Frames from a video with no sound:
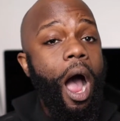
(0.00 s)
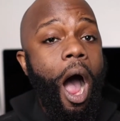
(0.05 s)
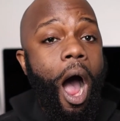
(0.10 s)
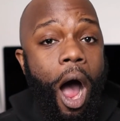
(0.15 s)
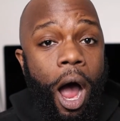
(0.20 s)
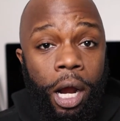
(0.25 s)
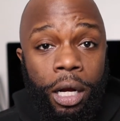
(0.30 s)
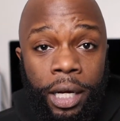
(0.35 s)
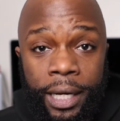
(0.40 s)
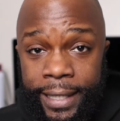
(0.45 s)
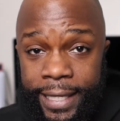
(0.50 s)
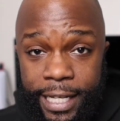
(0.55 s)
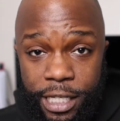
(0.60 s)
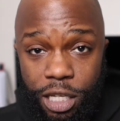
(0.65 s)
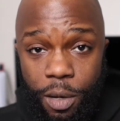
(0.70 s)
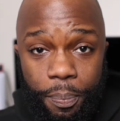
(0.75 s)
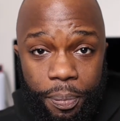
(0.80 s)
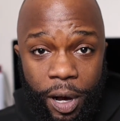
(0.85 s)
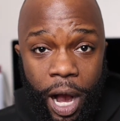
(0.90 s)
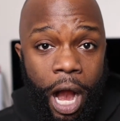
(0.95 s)
Haaland is
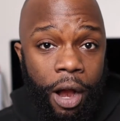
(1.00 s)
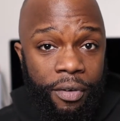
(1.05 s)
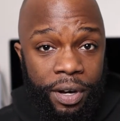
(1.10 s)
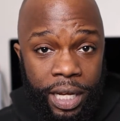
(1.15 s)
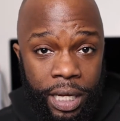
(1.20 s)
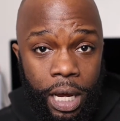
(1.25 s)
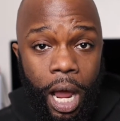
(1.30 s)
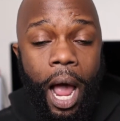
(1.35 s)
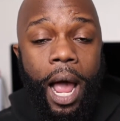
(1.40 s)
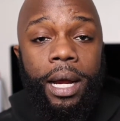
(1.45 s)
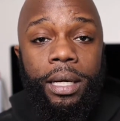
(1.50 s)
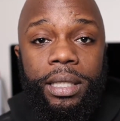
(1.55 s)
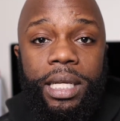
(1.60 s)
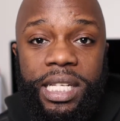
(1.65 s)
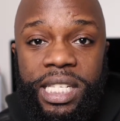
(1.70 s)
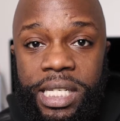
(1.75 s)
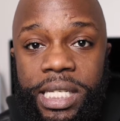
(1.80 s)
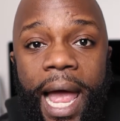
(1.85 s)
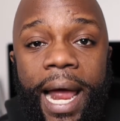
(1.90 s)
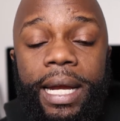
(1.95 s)
the priority. I
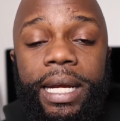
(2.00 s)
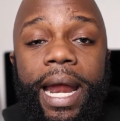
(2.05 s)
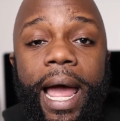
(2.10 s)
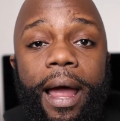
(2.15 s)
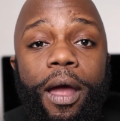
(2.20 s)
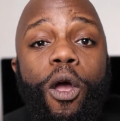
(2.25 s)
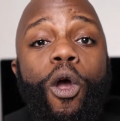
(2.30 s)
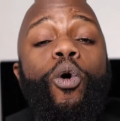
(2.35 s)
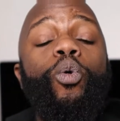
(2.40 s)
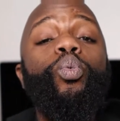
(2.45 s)
understand that.